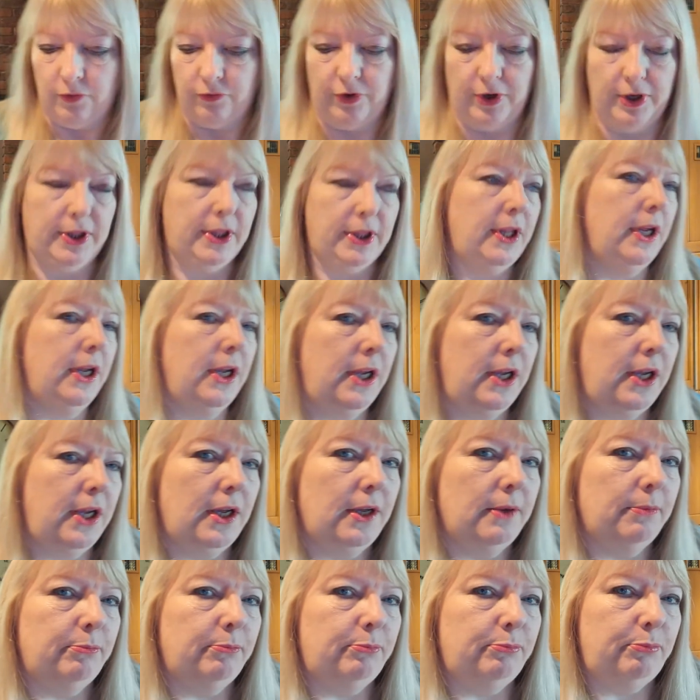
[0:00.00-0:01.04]
Read the
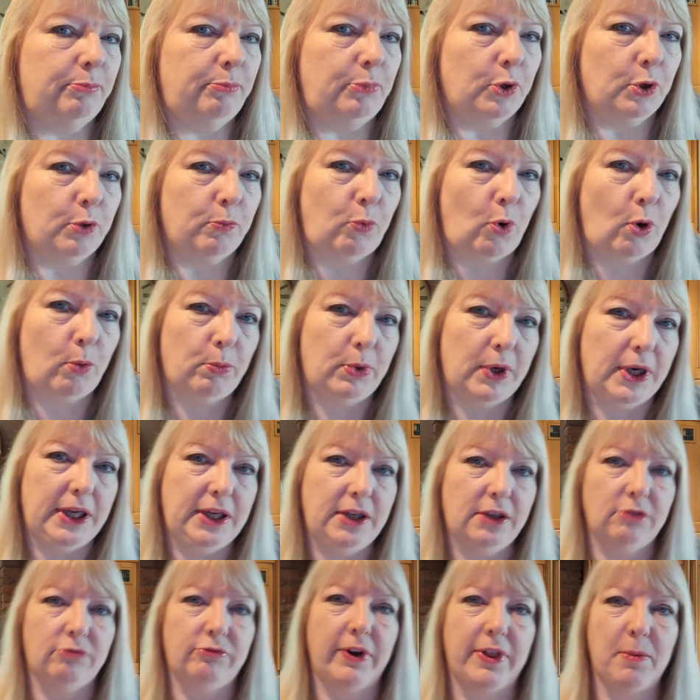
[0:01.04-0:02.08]
book
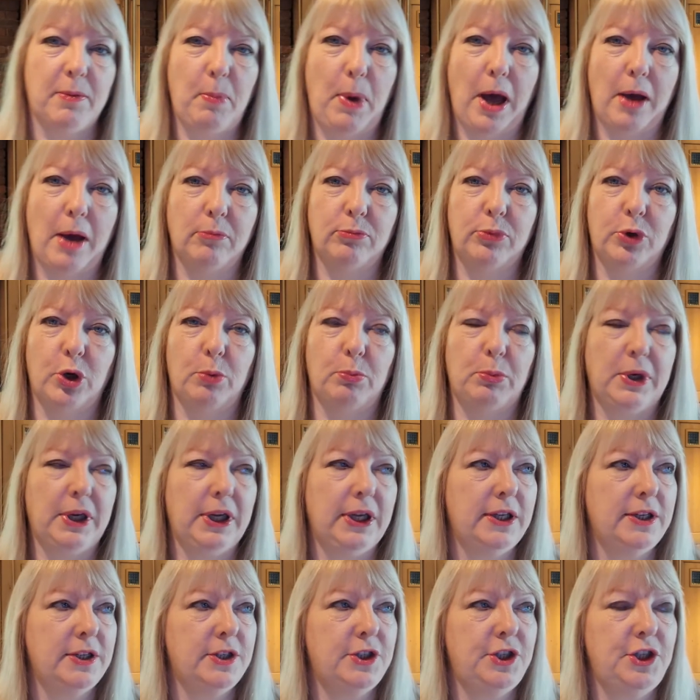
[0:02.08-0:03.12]
properly, or read the pattern
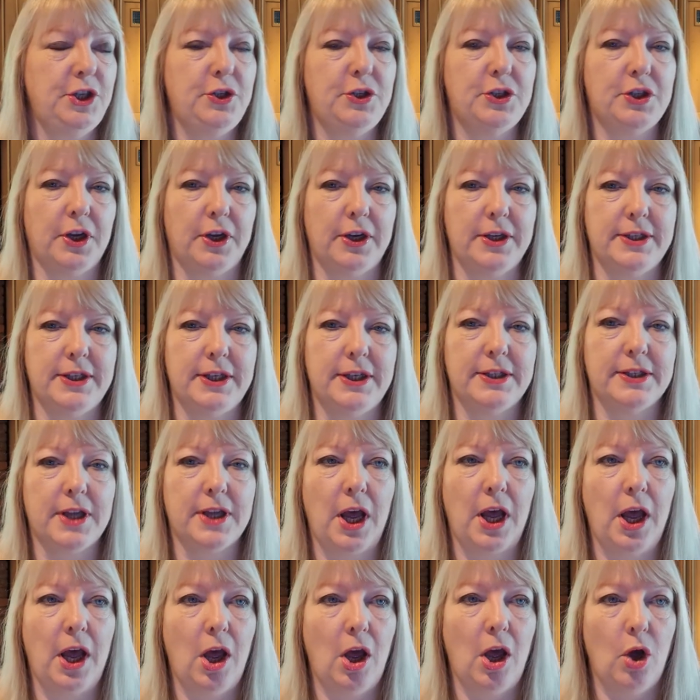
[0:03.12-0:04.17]
properly. 2 sizes,
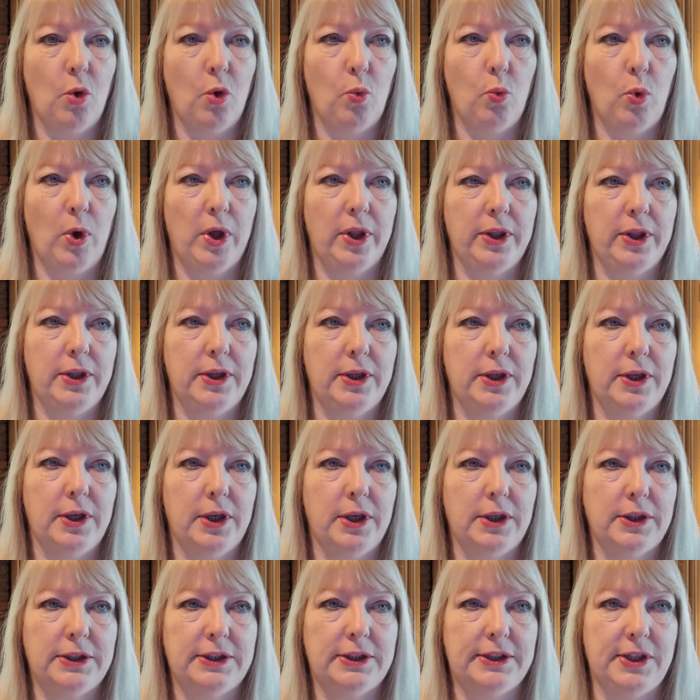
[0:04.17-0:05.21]

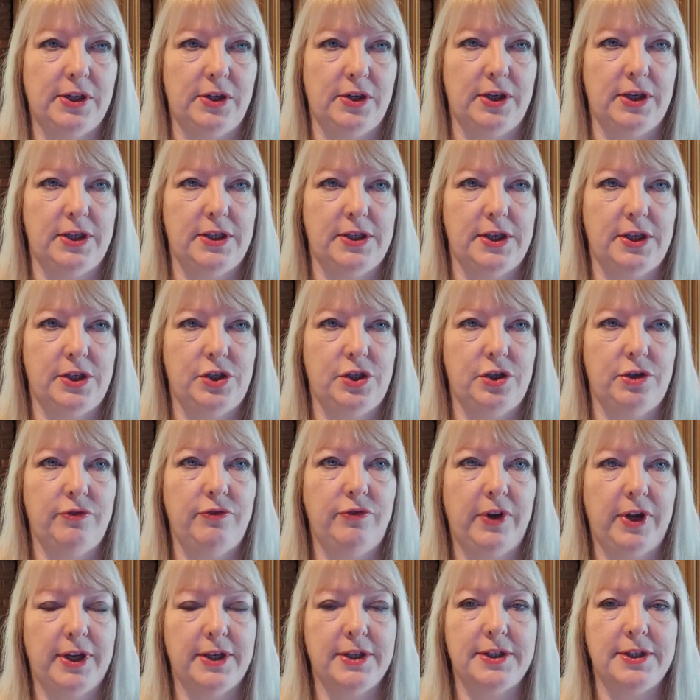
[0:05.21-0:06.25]
one size that should
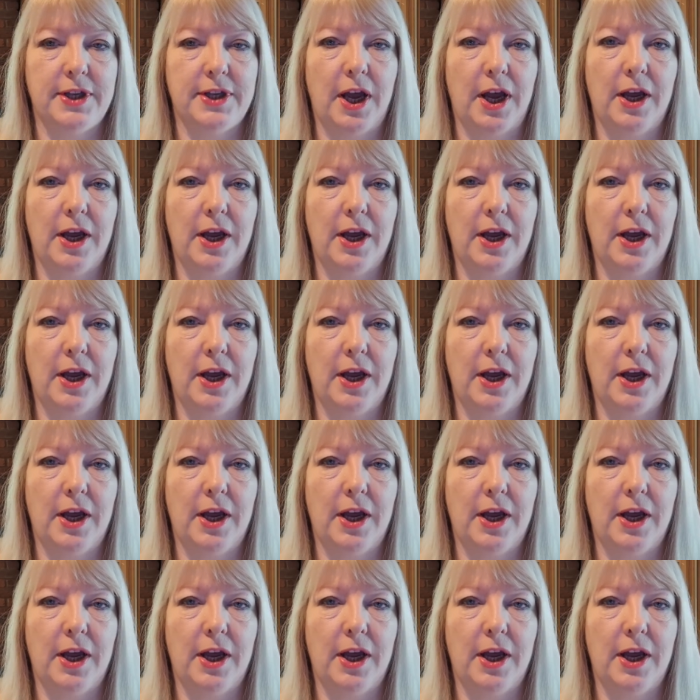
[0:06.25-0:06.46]
fit